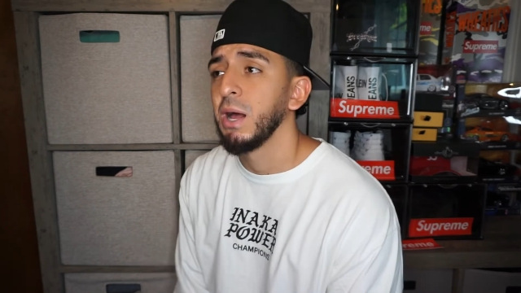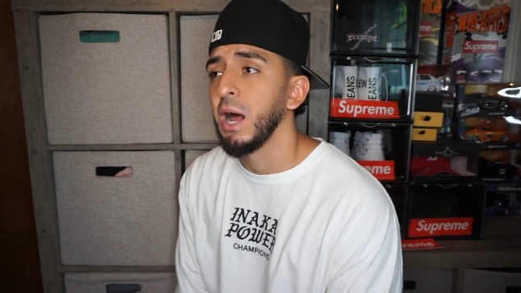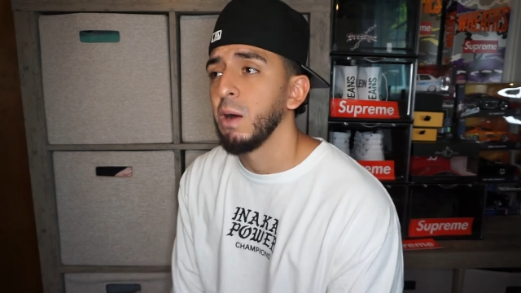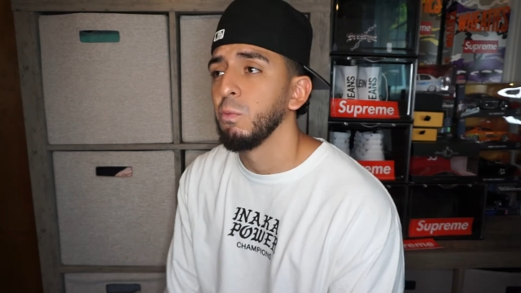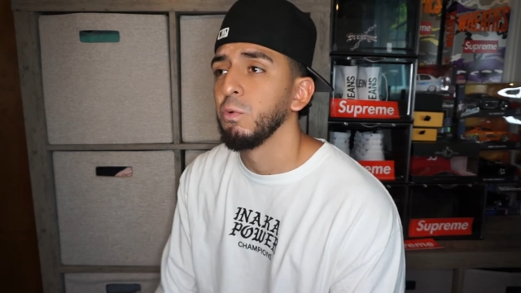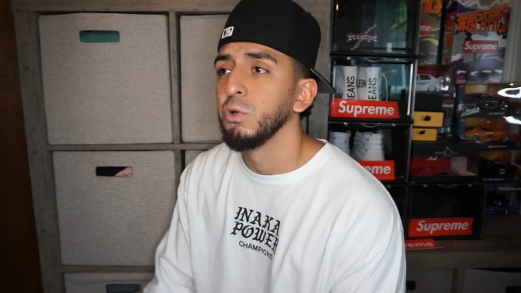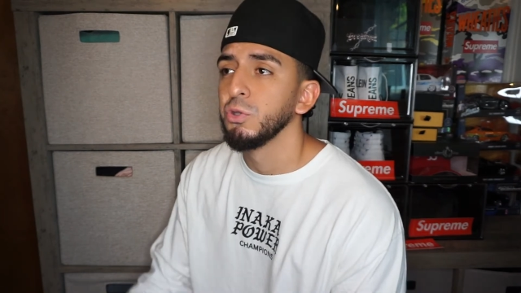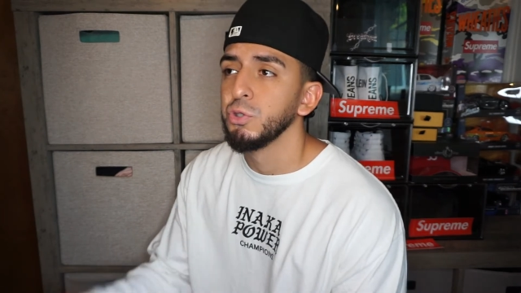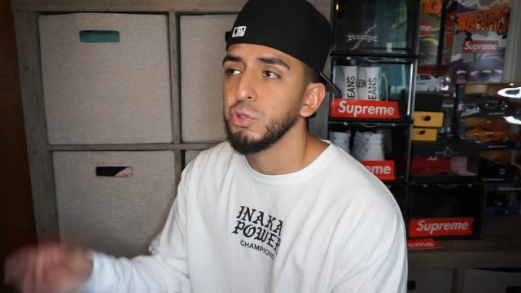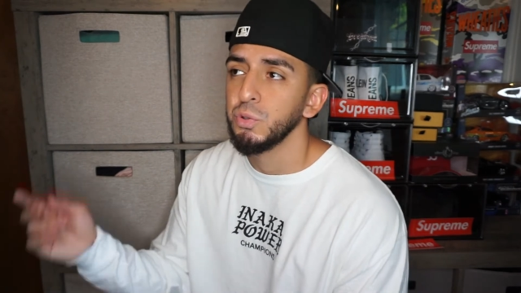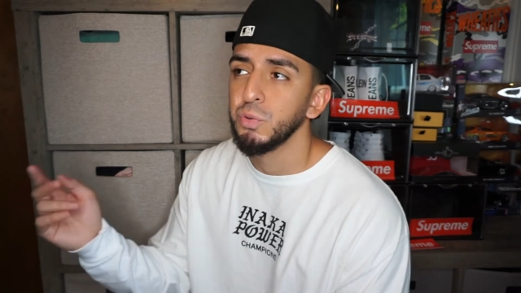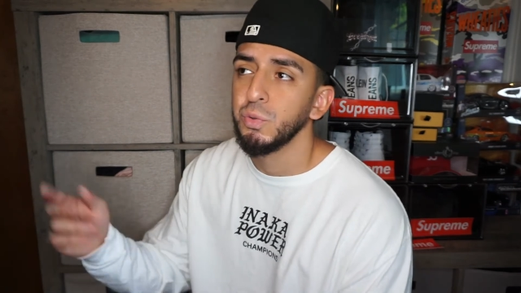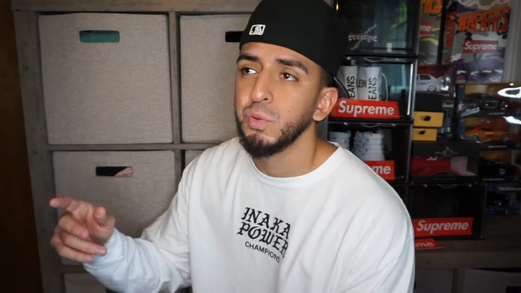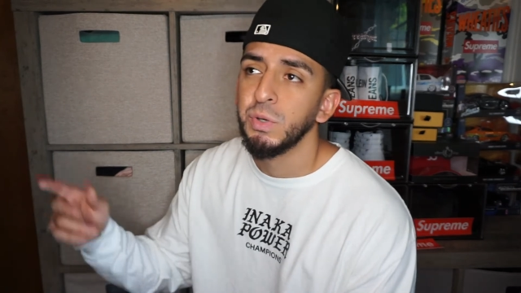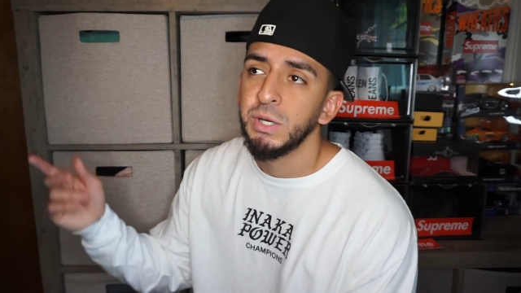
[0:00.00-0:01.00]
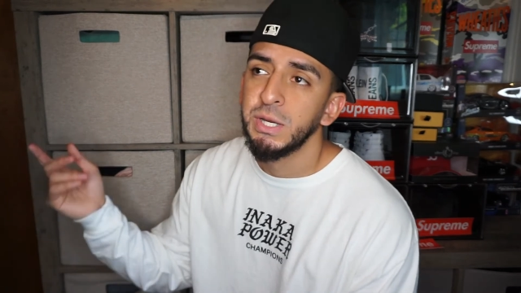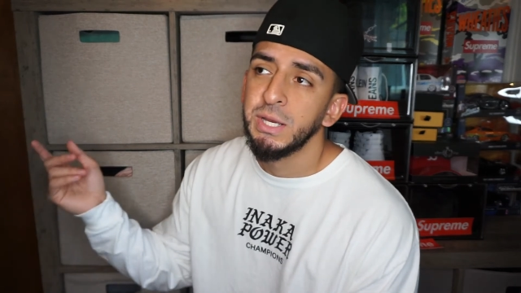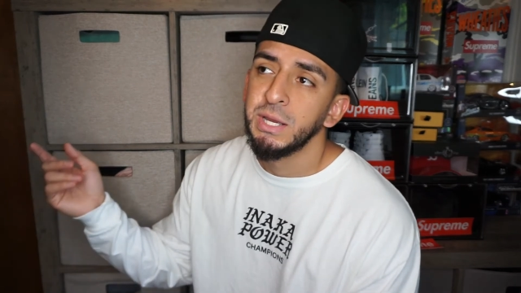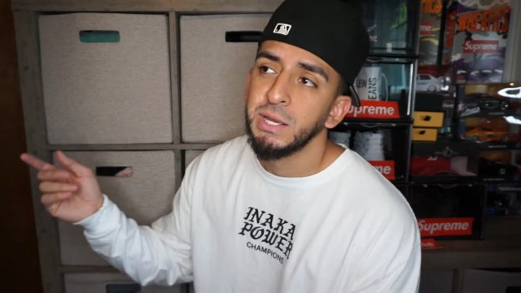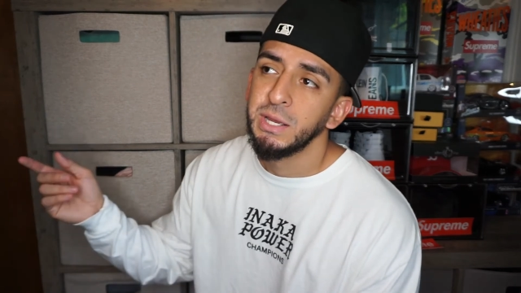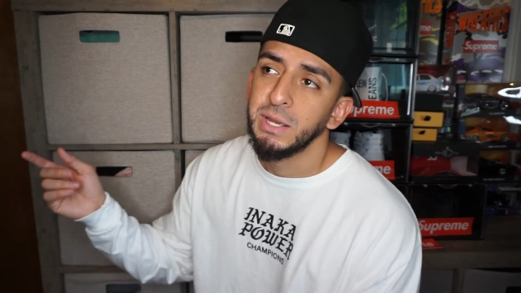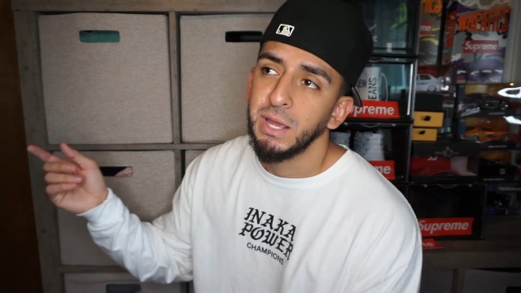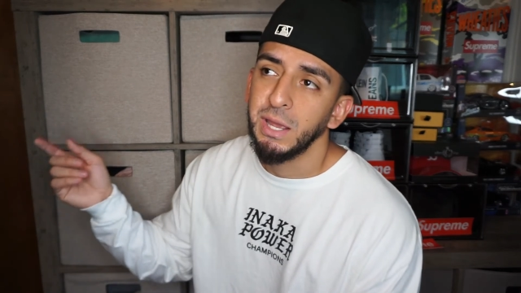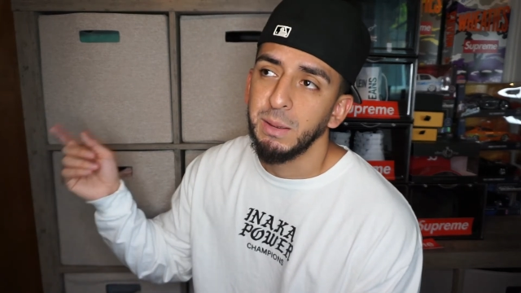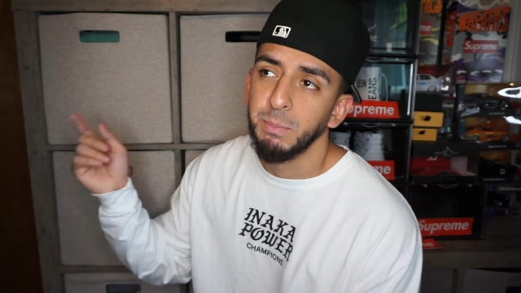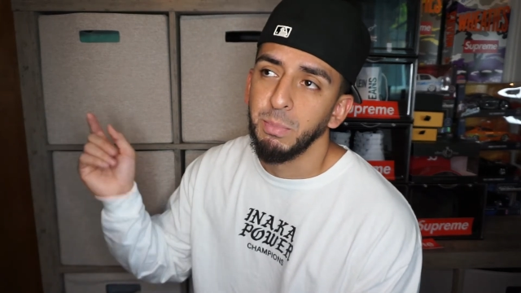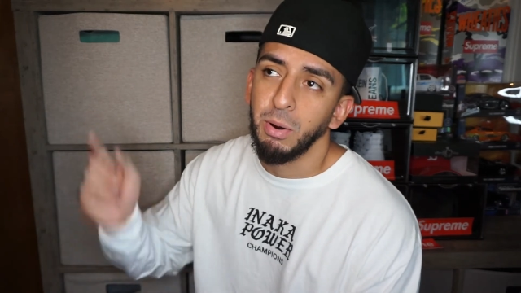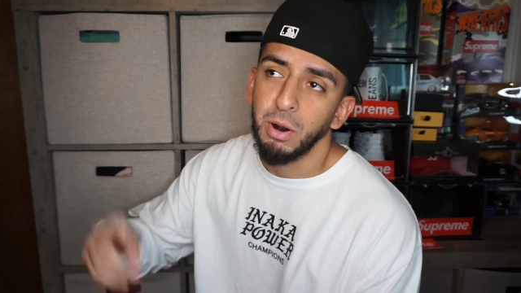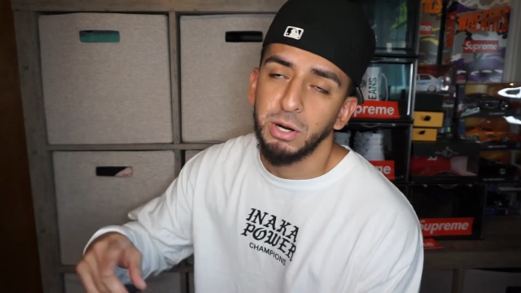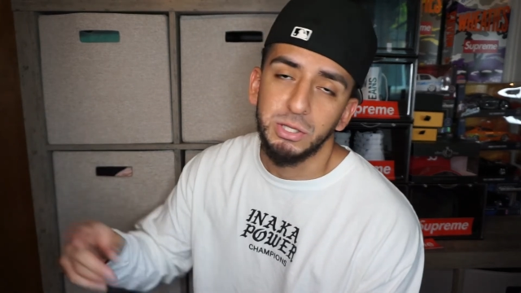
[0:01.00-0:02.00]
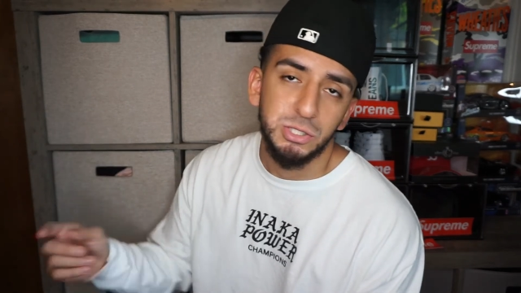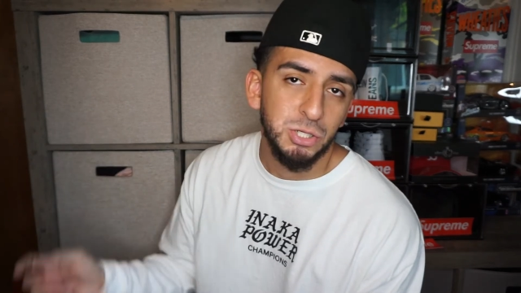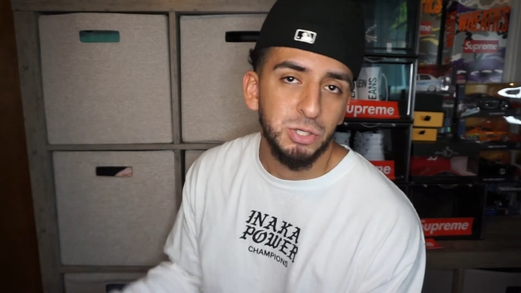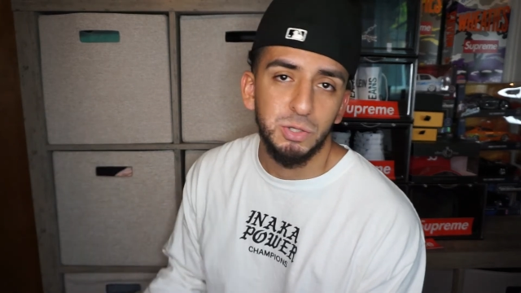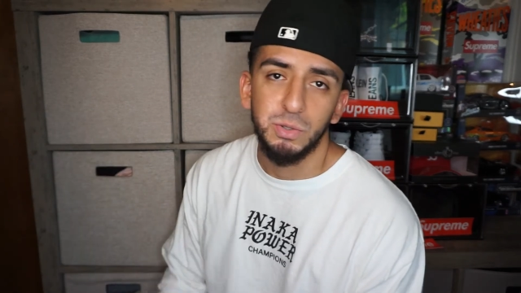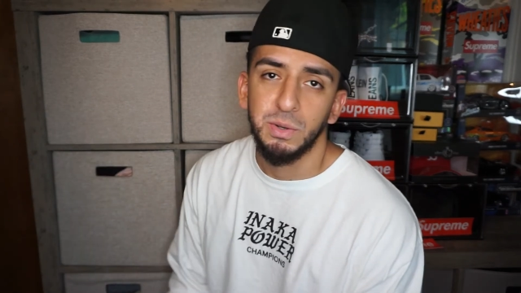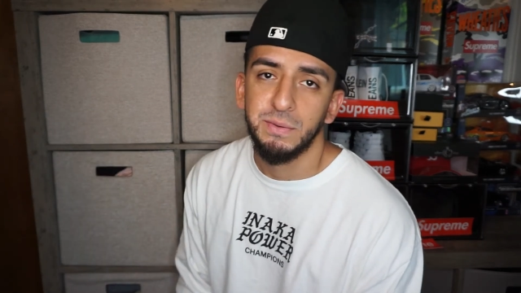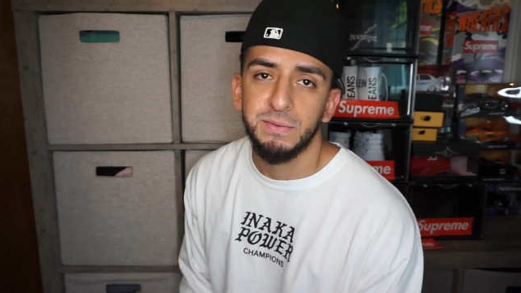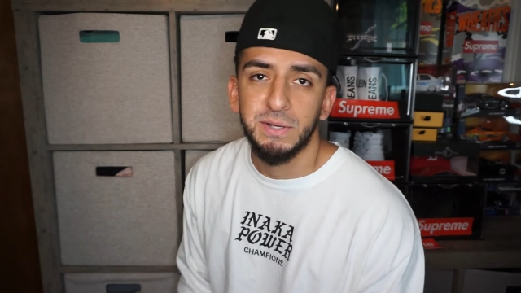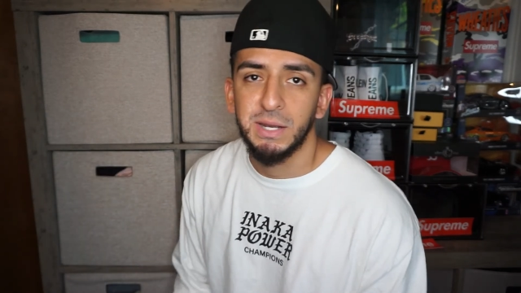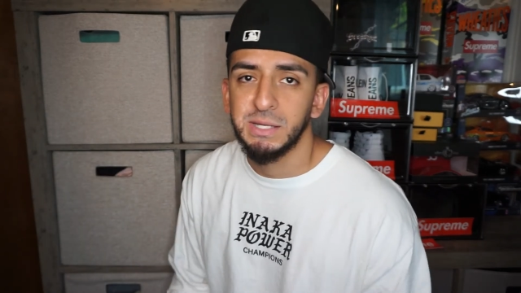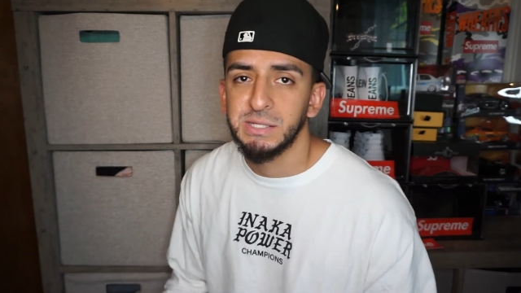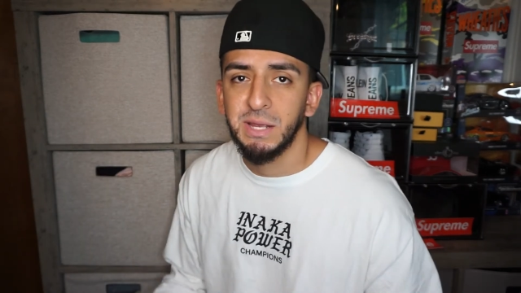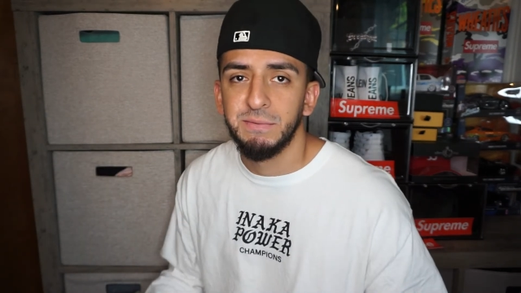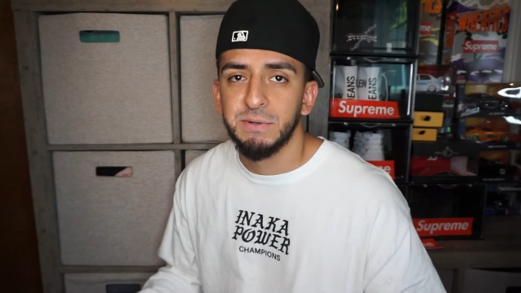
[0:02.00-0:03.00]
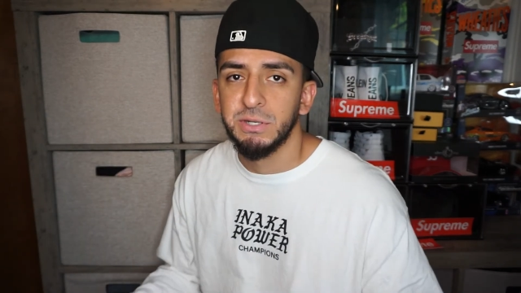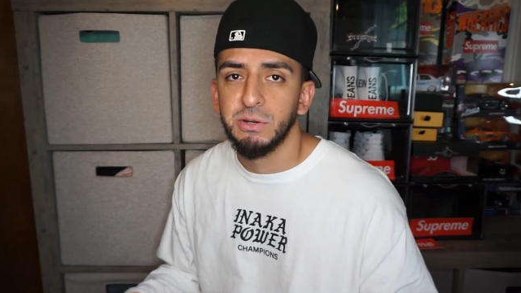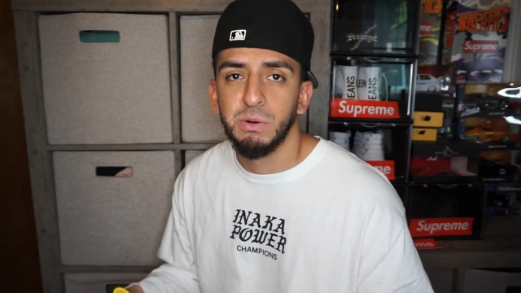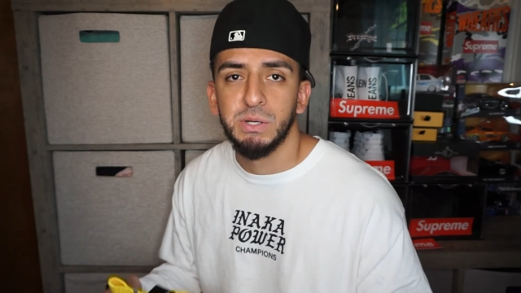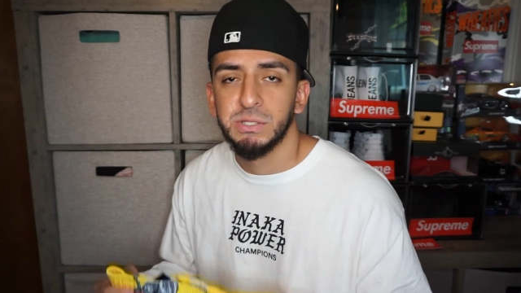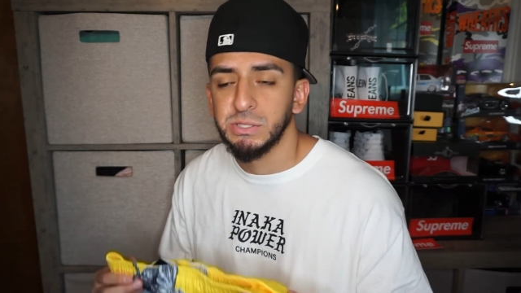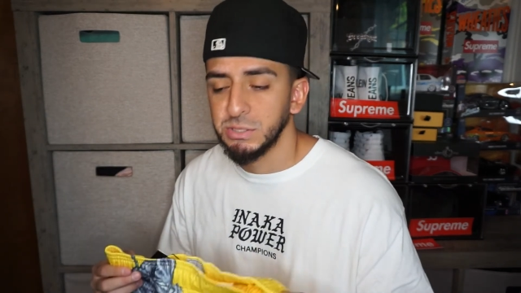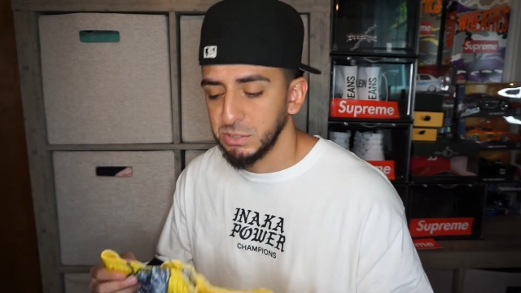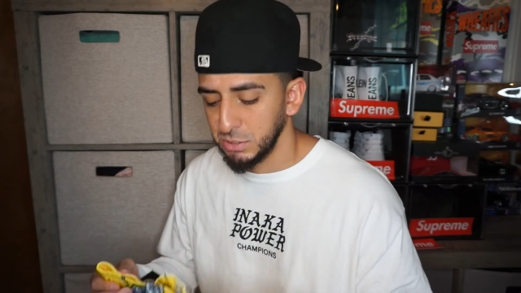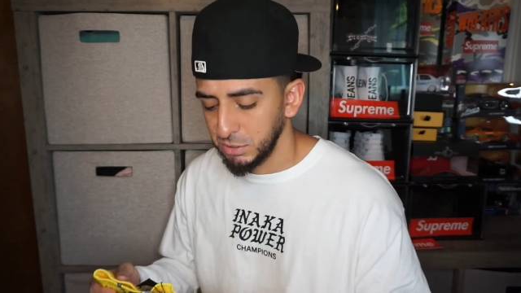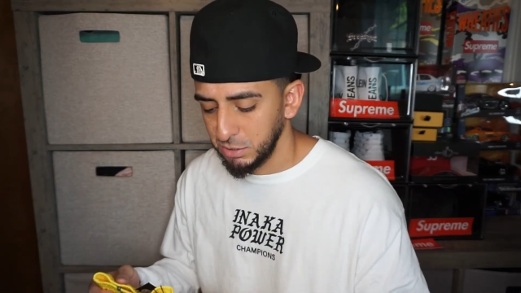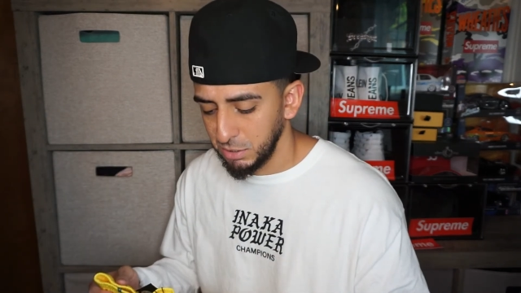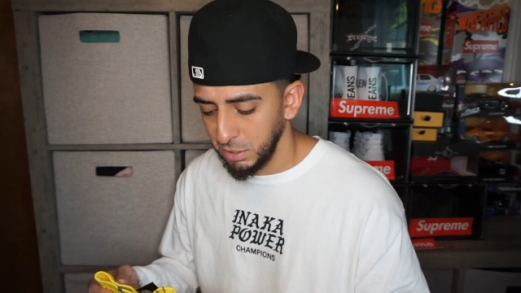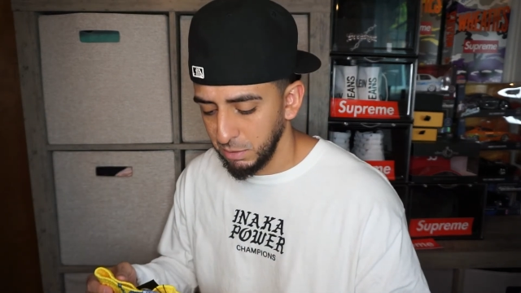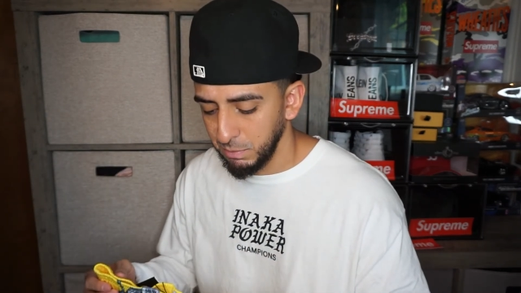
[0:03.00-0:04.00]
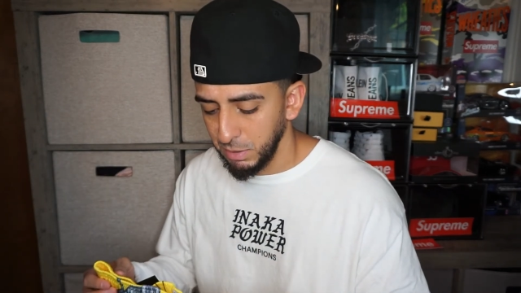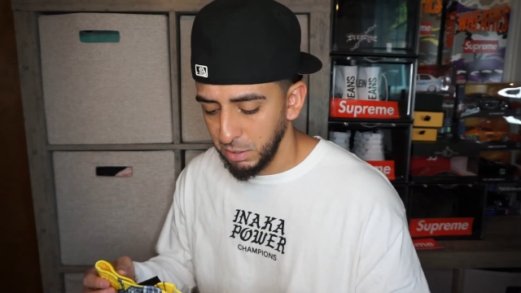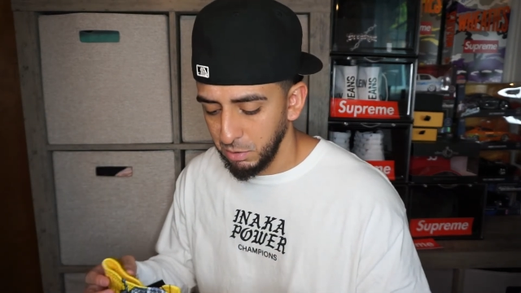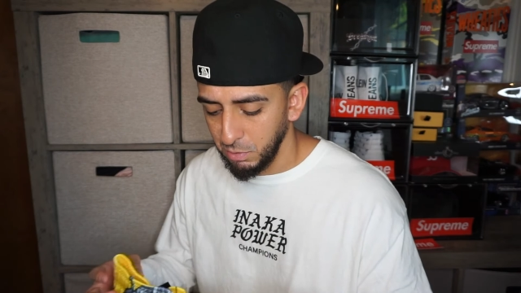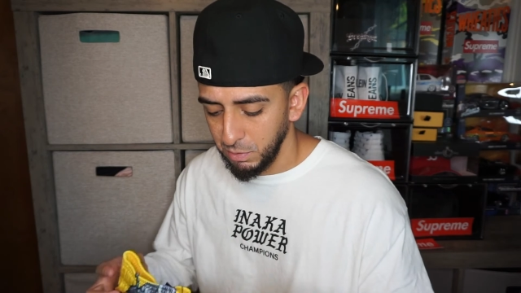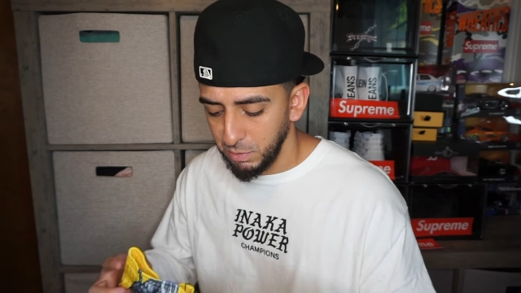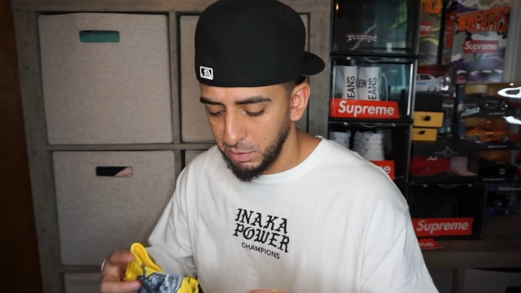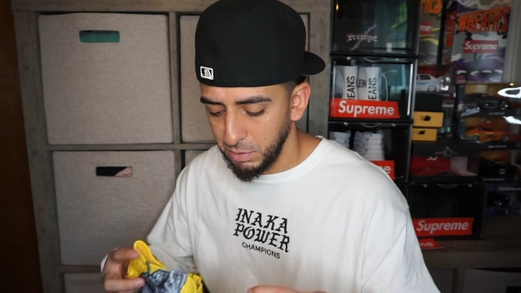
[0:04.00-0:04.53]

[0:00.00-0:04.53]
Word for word: I will do a part two if you guys have any questions about